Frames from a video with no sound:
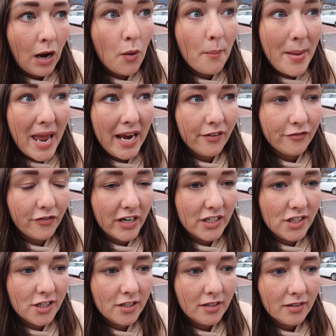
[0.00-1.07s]
Our main
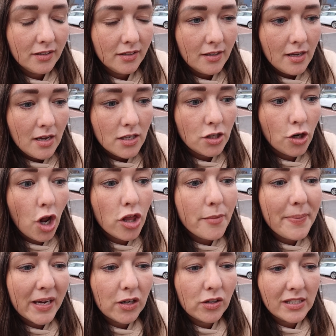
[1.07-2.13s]
fridge. So not the
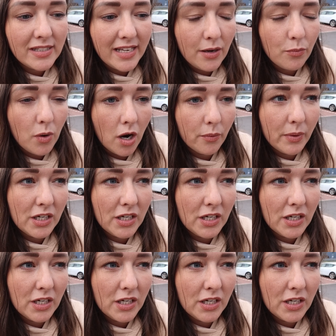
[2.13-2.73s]
big under seat one,